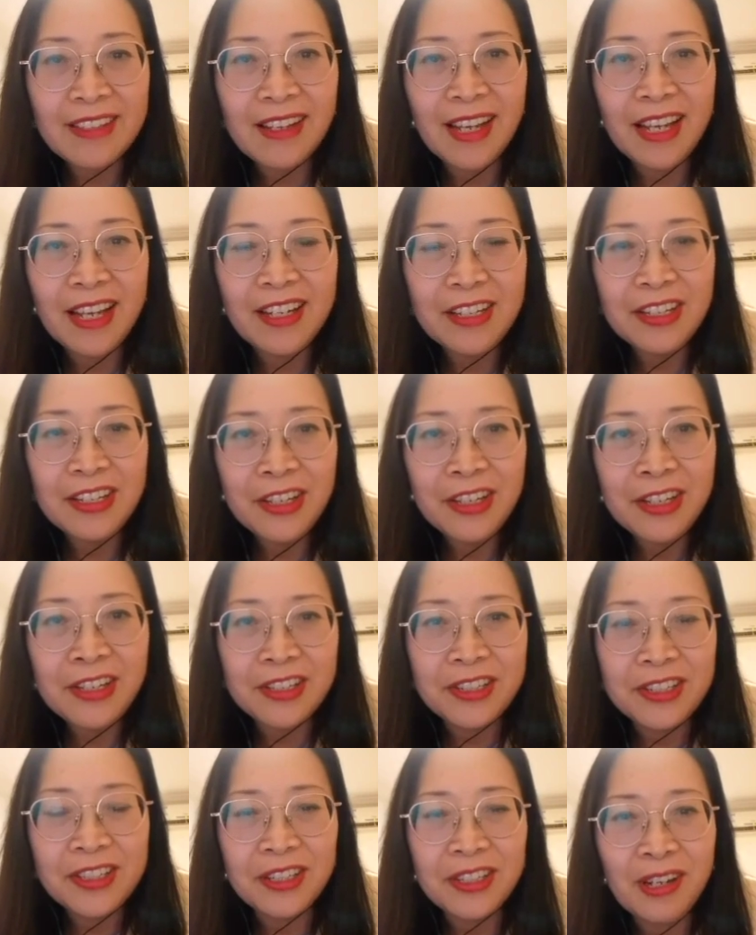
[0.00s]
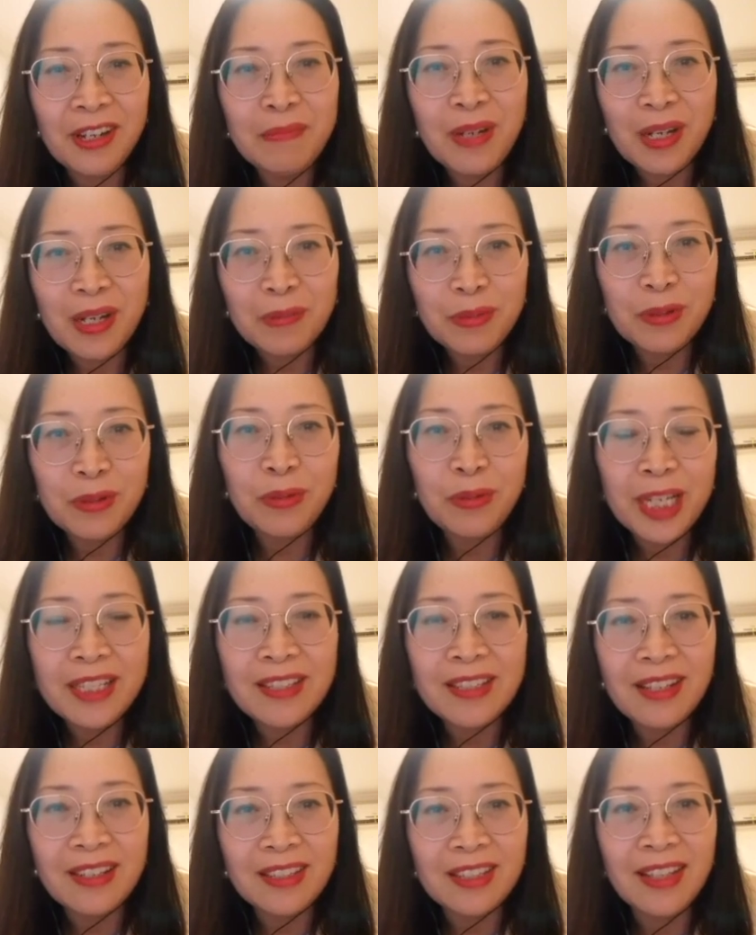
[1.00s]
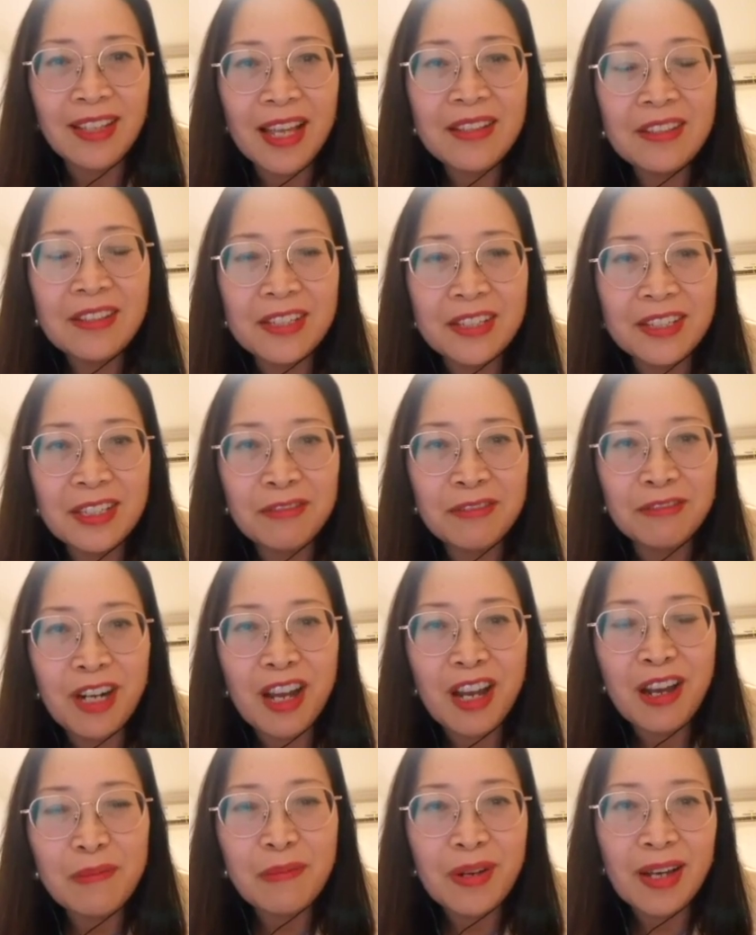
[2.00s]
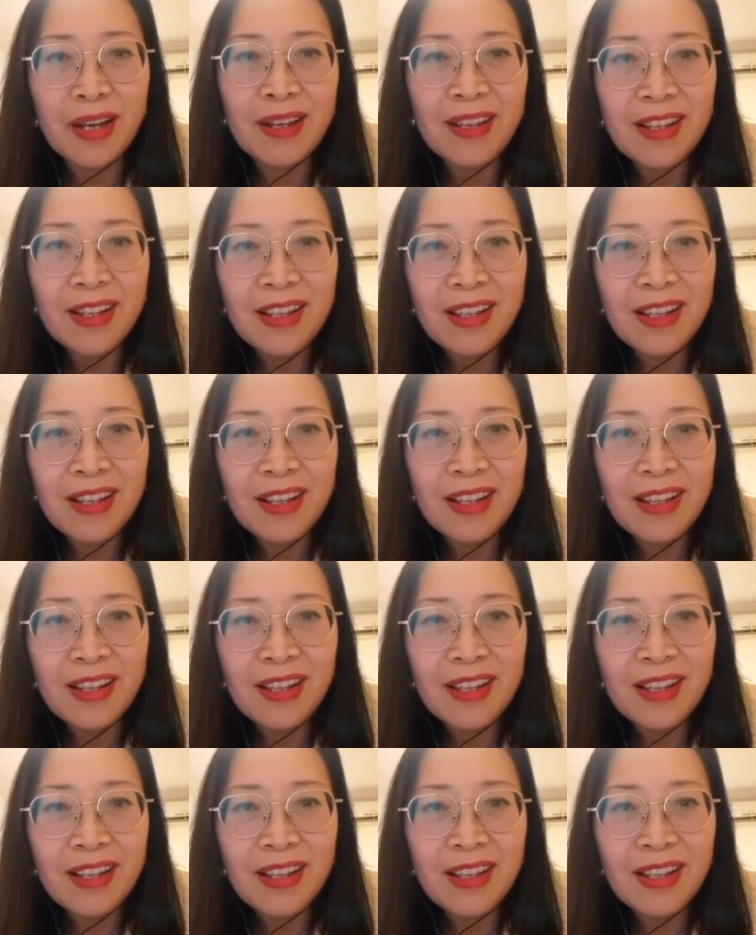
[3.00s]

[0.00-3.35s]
the engineers come up with a standard from